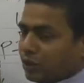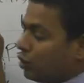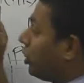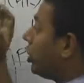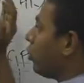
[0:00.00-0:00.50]

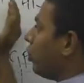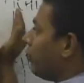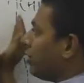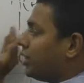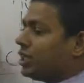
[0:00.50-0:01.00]
to include
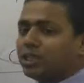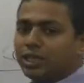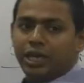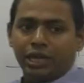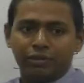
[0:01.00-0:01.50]
even this
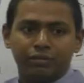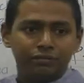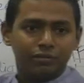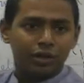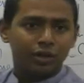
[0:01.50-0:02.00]
in
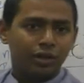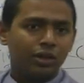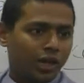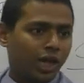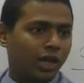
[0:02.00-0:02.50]

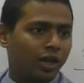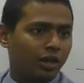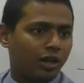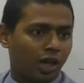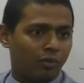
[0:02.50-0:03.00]
Indian
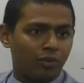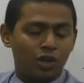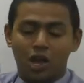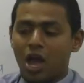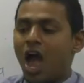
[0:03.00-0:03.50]
income.
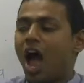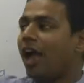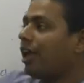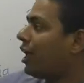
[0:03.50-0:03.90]
I